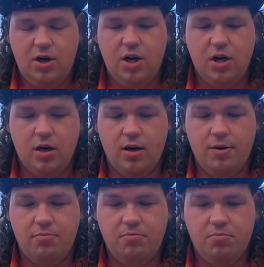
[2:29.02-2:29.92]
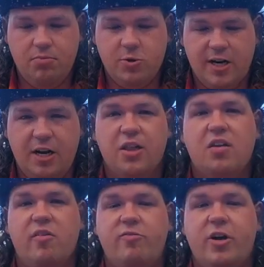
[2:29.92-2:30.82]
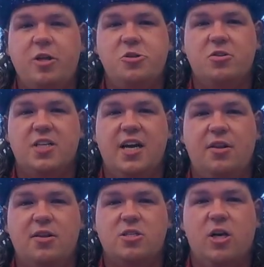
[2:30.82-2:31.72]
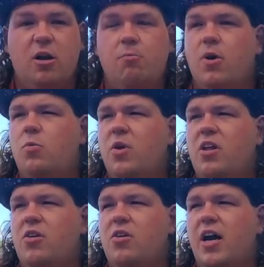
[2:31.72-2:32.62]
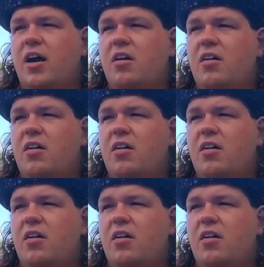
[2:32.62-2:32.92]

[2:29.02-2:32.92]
And trying to think of a funny joke to end this on. But what do you got?